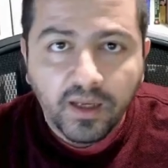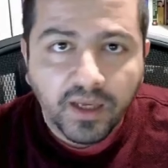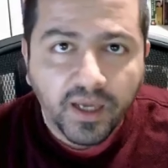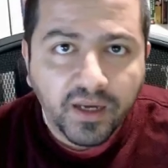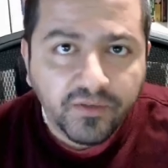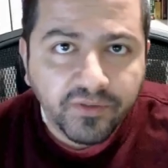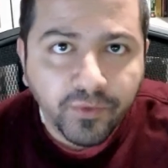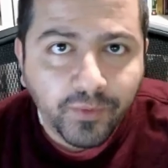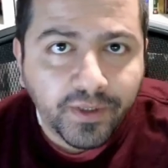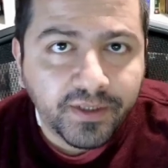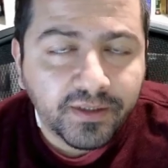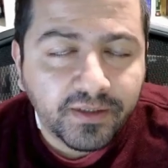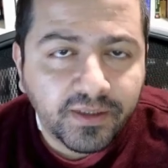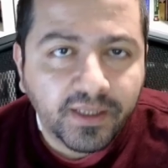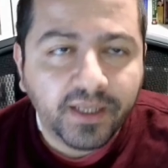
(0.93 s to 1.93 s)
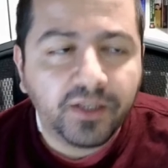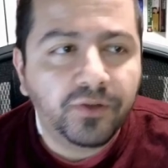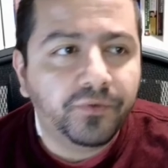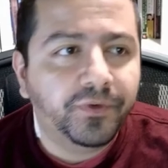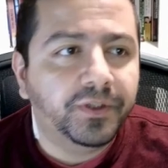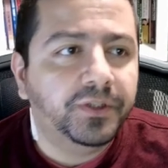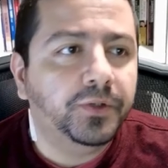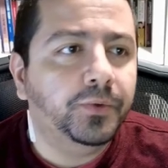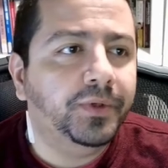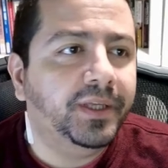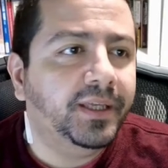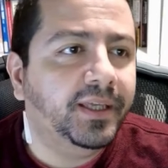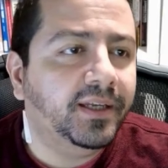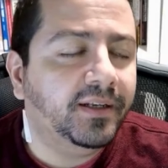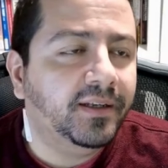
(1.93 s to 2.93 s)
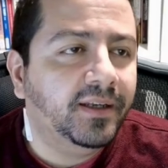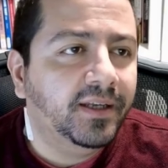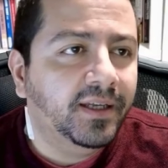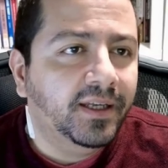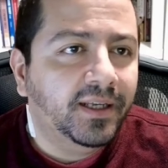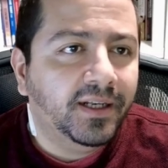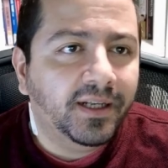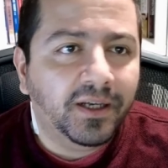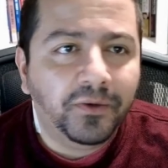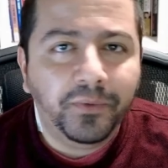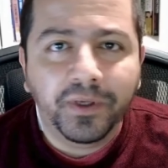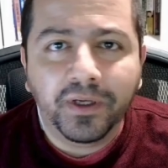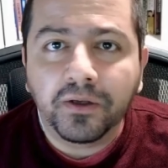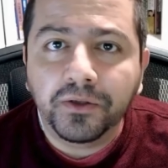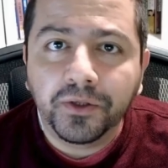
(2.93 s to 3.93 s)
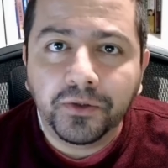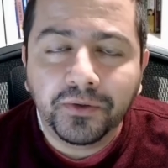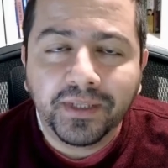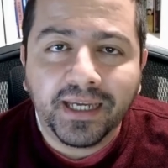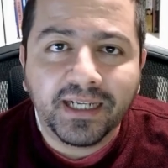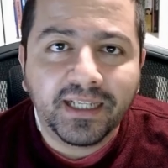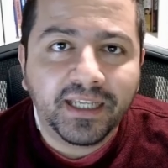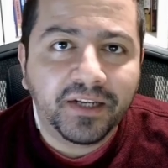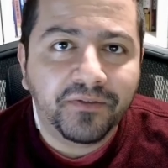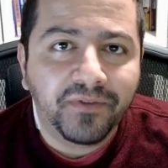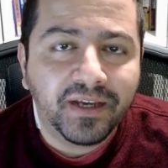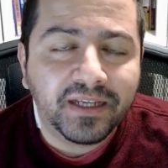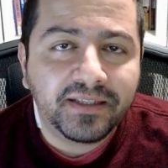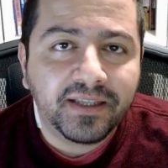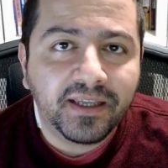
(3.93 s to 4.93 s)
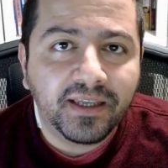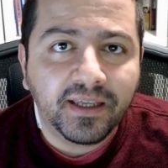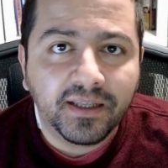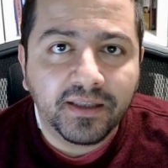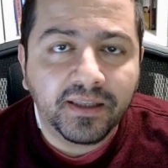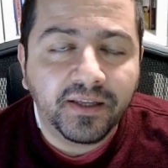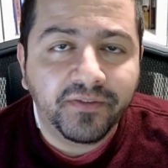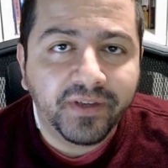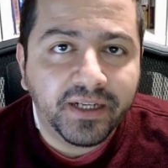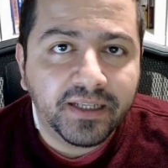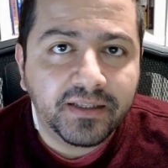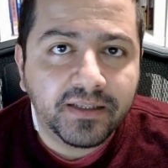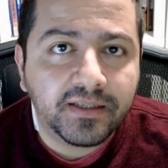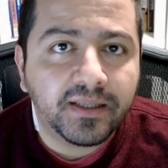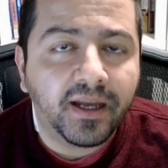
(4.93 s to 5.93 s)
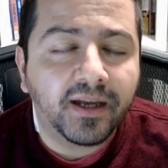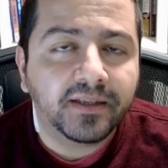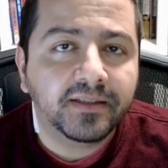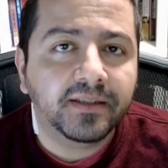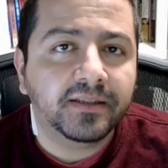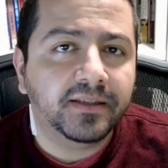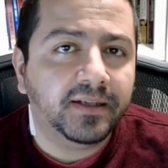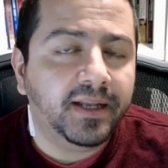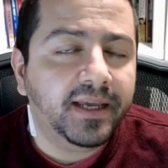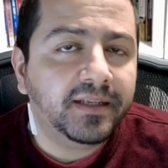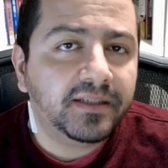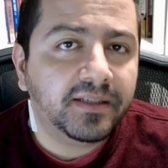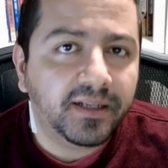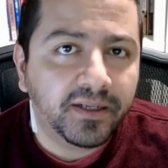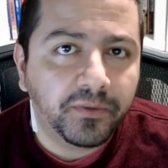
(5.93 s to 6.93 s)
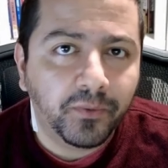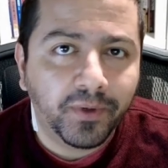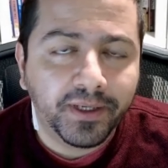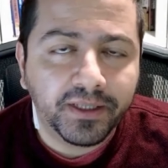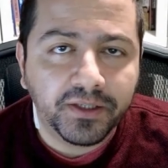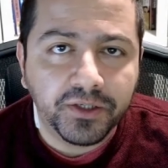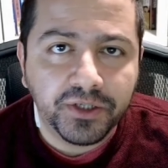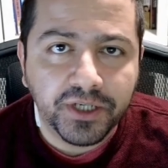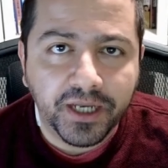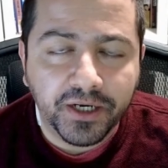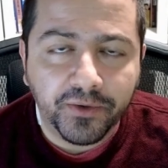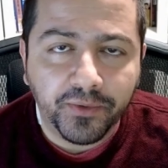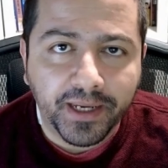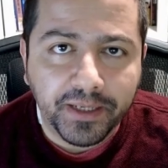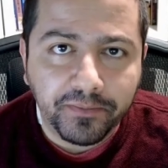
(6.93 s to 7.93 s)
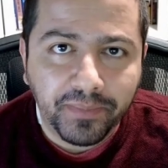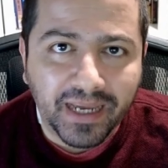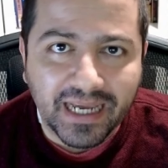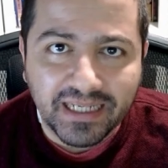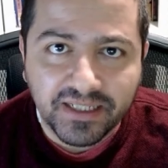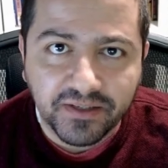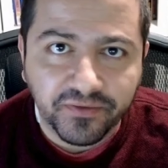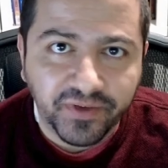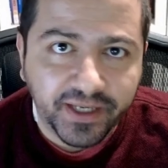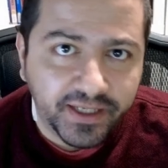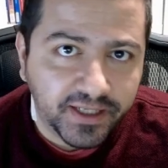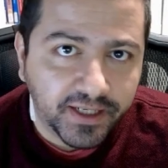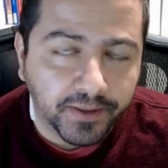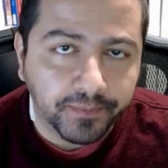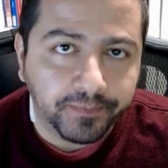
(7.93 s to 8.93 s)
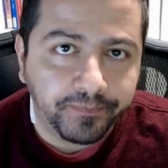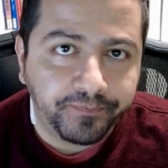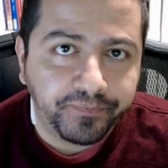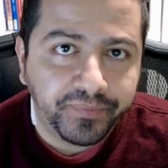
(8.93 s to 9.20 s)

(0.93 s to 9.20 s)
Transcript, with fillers: Hey everyone, thank you for tuning in. Now we all know that investing in dividend stocks is an excellent way to generate passive income.